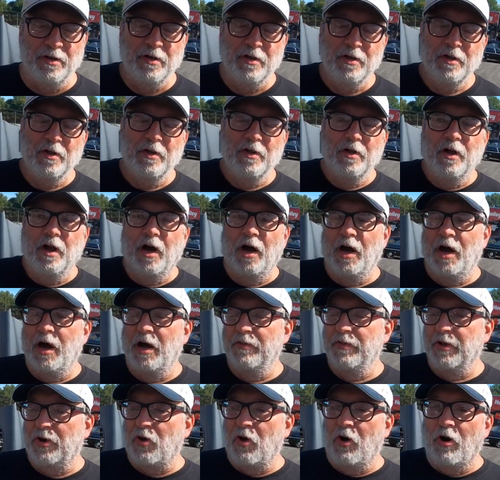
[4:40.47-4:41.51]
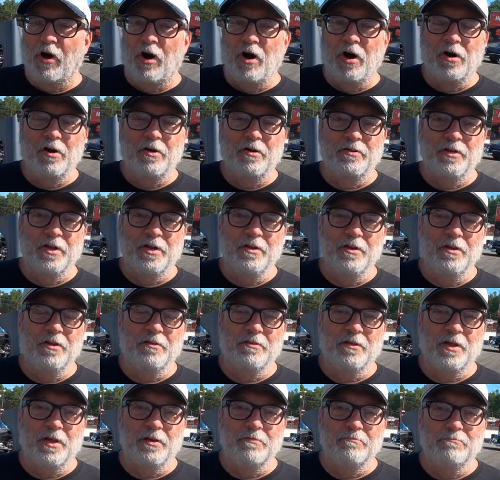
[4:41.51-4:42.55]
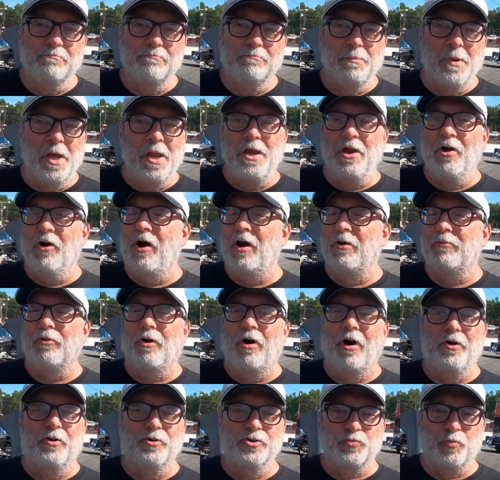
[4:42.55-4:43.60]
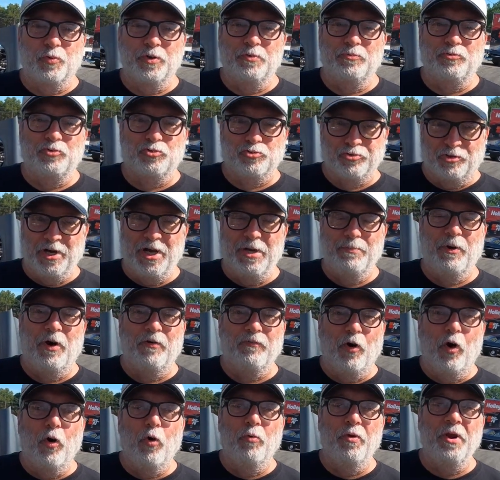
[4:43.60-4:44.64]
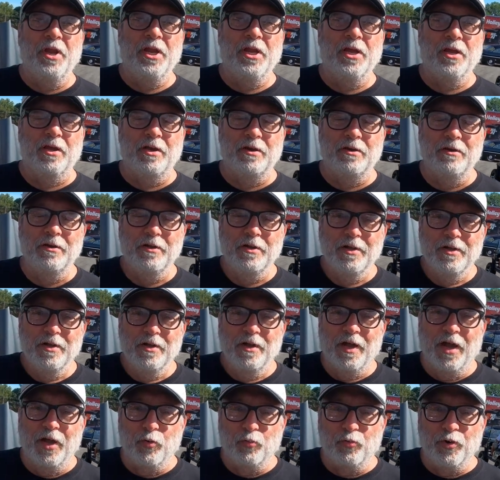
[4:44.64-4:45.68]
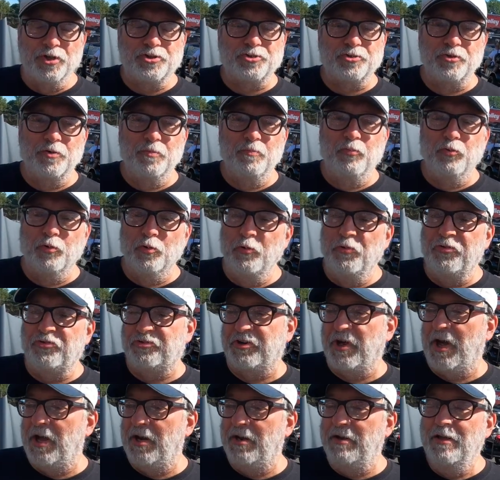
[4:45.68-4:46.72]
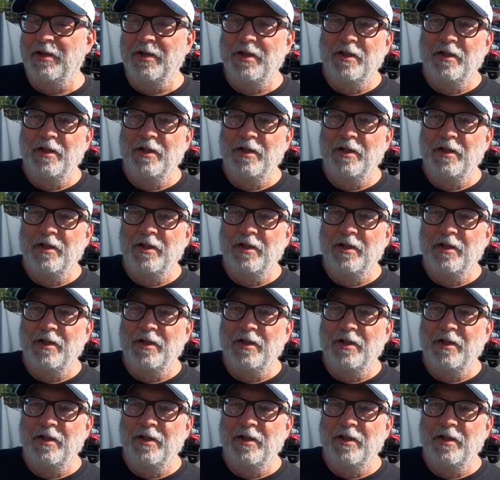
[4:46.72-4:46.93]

Uh, the car that, that many hot rodders would dream of owning, and, yep. and Richard Ruth said